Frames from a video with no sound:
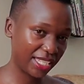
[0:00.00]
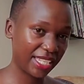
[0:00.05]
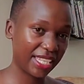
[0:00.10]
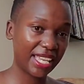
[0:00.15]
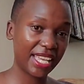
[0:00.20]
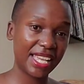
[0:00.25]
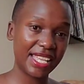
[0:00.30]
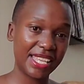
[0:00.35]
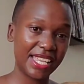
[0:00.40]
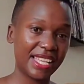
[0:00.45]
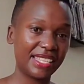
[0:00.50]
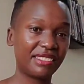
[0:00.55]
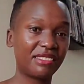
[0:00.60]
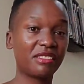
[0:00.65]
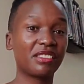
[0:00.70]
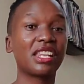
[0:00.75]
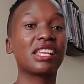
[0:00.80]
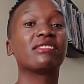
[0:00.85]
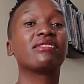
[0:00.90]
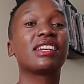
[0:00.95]
Kenyans, you
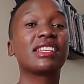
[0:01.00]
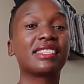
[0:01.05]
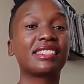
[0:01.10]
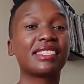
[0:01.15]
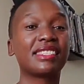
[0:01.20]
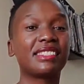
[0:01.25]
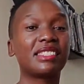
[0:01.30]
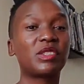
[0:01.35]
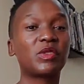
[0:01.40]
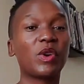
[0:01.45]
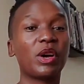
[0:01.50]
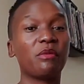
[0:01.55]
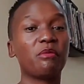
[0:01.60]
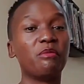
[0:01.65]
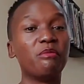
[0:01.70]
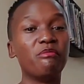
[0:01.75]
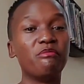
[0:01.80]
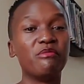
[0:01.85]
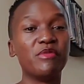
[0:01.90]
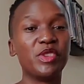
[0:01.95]
never cease to
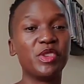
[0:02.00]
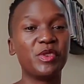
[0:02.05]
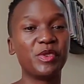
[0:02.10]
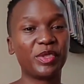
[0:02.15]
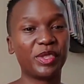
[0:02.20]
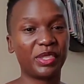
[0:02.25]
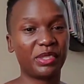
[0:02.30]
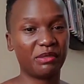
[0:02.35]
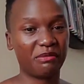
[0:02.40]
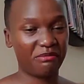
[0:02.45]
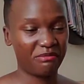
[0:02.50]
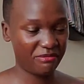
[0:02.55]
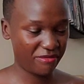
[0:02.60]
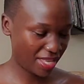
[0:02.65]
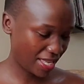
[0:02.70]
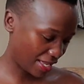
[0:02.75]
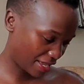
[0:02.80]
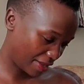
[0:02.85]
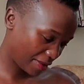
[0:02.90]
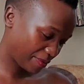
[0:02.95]
amuse
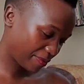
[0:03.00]
me.